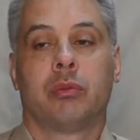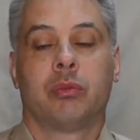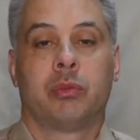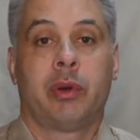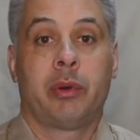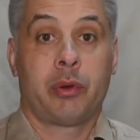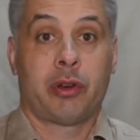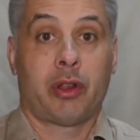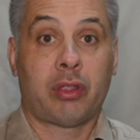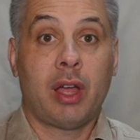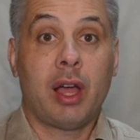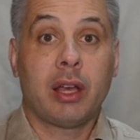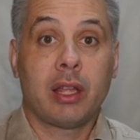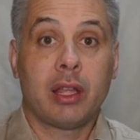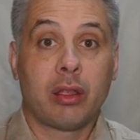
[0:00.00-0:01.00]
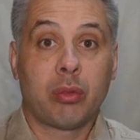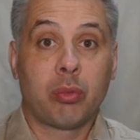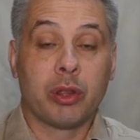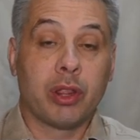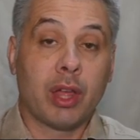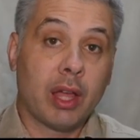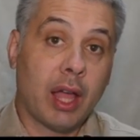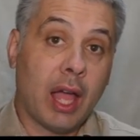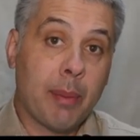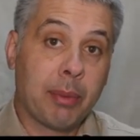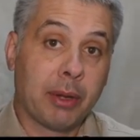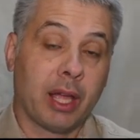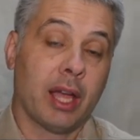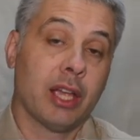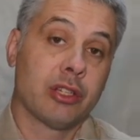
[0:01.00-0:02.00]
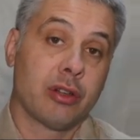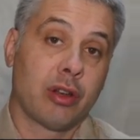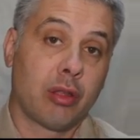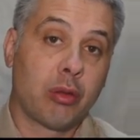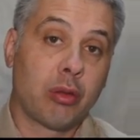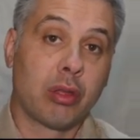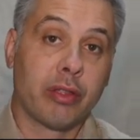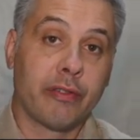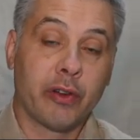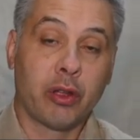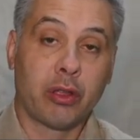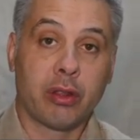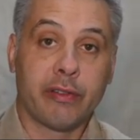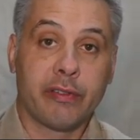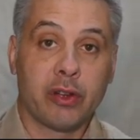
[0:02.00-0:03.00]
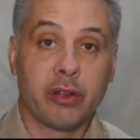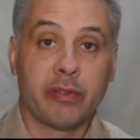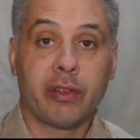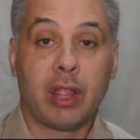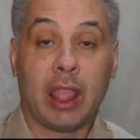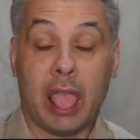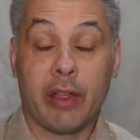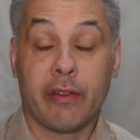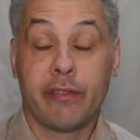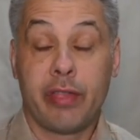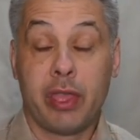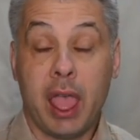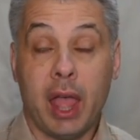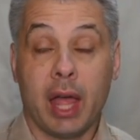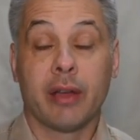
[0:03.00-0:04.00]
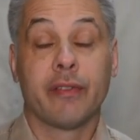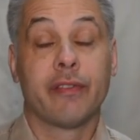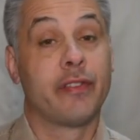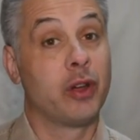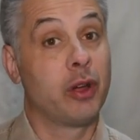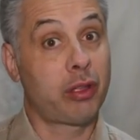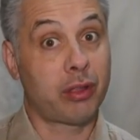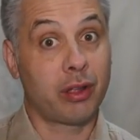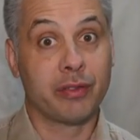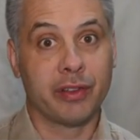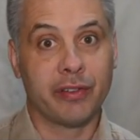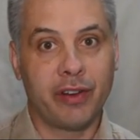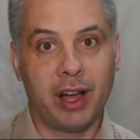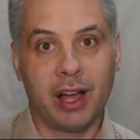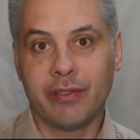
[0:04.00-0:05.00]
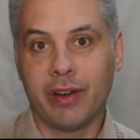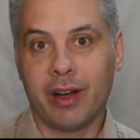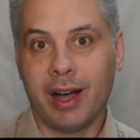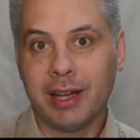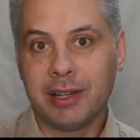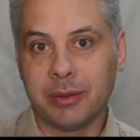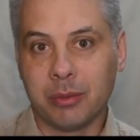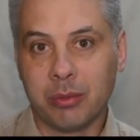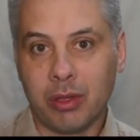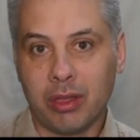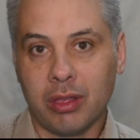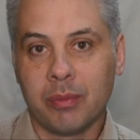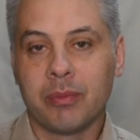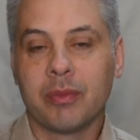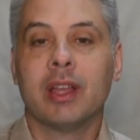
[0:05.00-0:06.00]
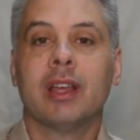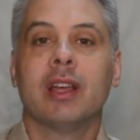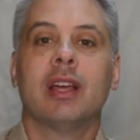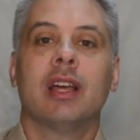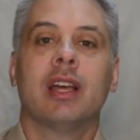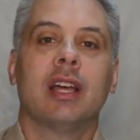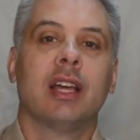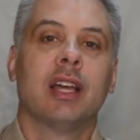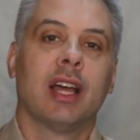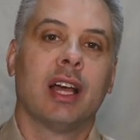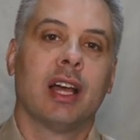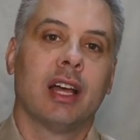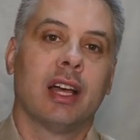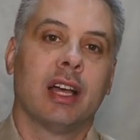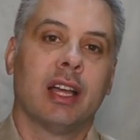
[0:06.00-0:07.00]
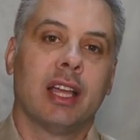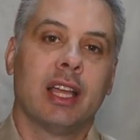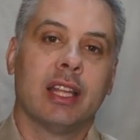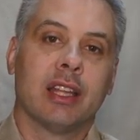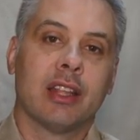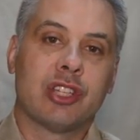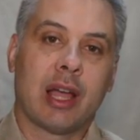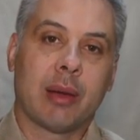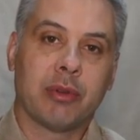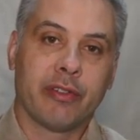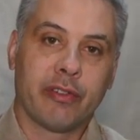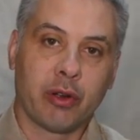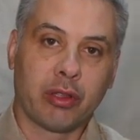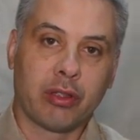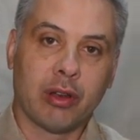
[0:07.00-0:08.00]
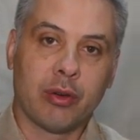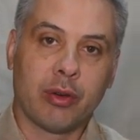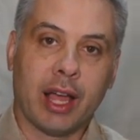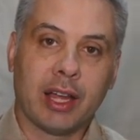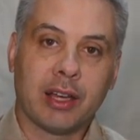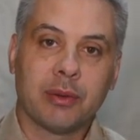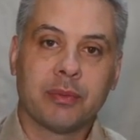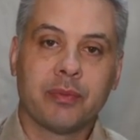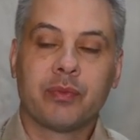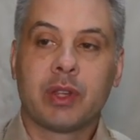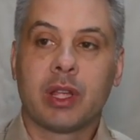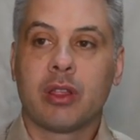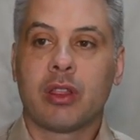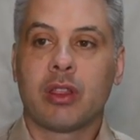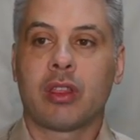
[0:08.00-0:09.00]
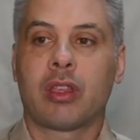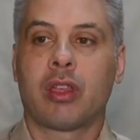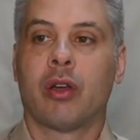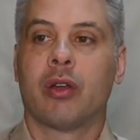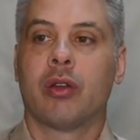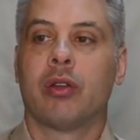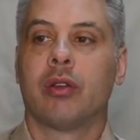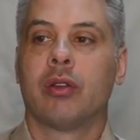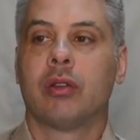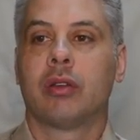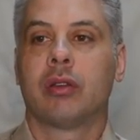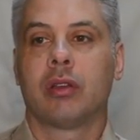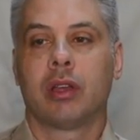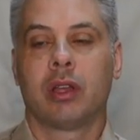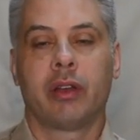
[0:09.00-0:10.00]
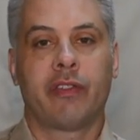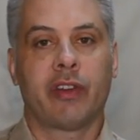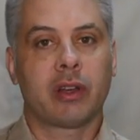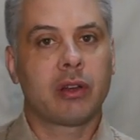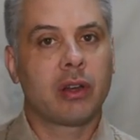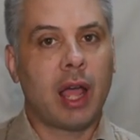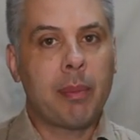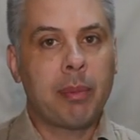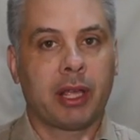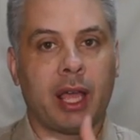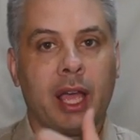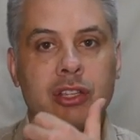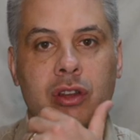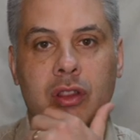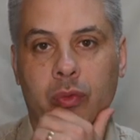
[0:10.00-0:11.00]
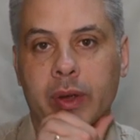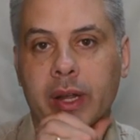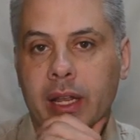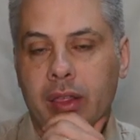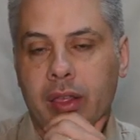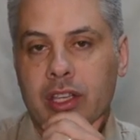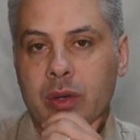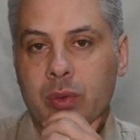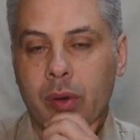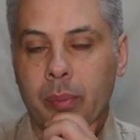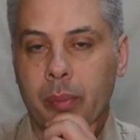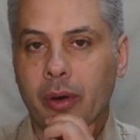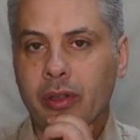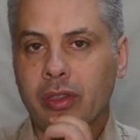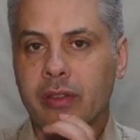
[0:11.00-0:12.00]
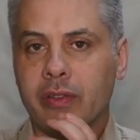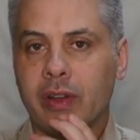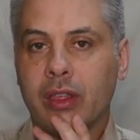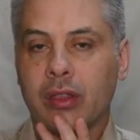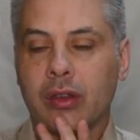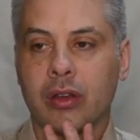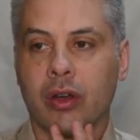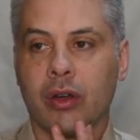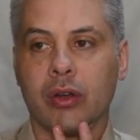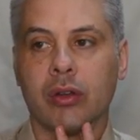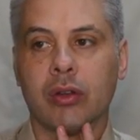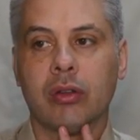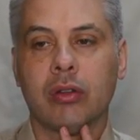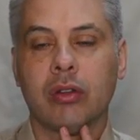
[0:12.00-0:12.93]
Where we want to start is with applications. This is the first of the first of the five items. In the chapter for us to look at. So, in fact, applications really is actually what most of us know